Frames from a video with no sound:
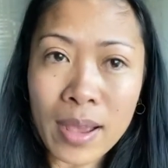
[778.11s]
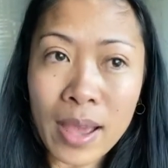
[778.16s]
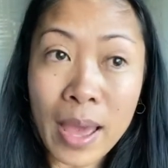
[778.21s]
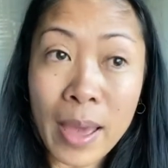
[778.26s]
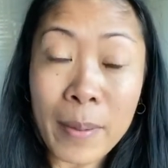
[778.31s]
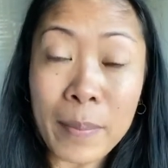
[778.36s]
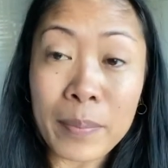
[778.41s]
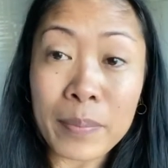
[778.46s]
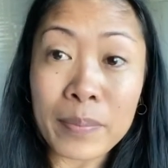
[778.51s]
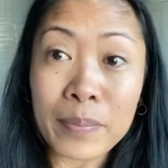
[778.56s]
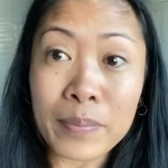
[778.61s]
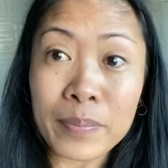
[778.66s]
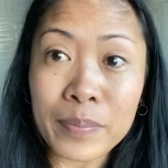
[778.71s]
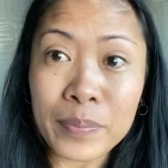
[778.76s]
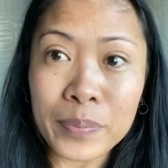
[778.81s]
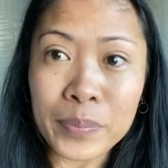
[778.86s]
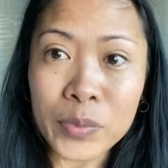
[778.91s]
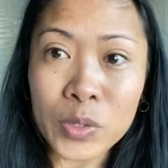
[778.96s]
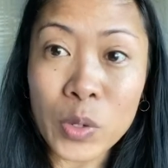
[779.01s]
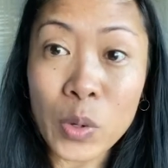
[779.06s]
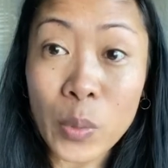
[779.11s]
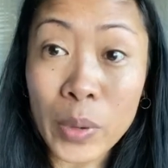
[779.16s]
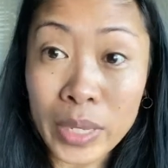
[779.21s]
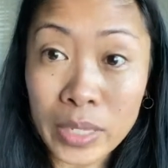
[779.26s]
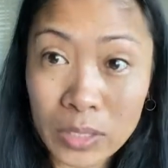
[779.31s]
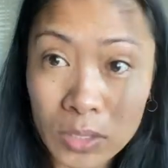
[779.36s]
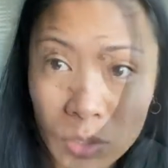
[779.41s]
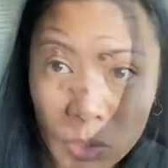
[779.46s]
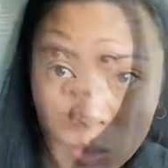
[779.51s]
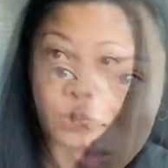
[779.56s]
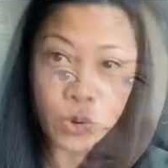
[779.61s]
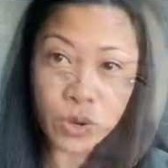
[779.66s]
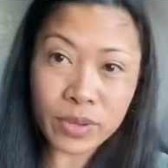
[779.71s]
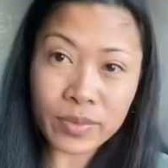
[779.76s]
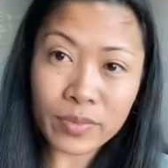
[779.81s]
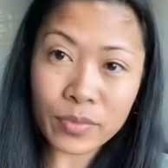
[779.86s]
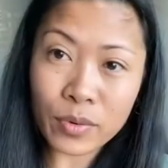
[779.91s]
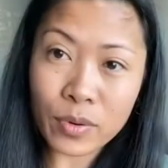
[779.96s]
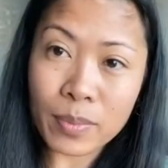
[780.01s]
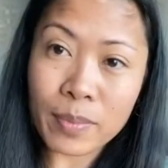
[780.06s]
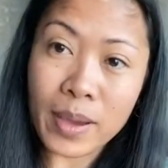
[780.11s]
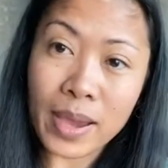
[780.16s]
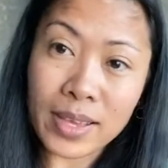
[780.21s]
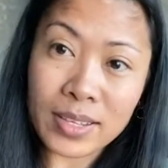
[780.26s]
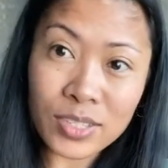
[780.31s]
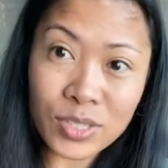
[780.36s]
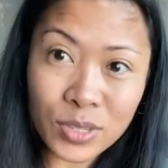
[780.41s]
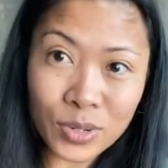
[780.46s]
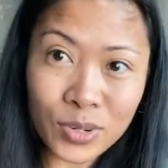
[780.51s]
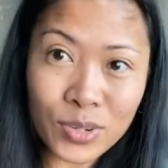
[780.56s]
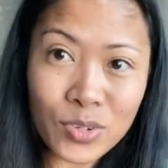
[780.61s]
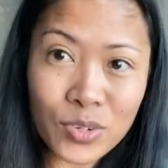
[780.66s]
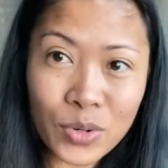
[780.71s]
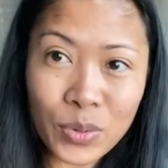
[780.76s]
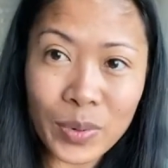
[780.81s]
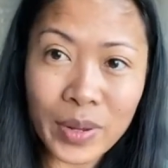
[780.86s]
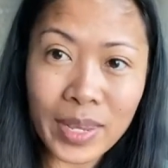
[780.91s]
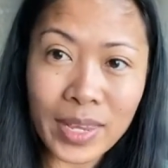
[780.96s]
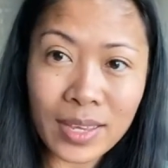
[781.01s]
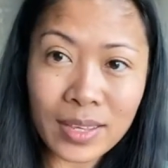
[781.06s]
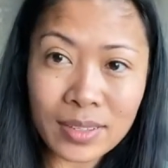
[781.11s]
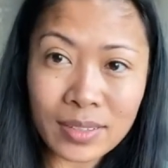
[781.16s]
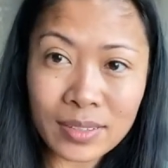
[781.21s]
I'm going to report for my surgery.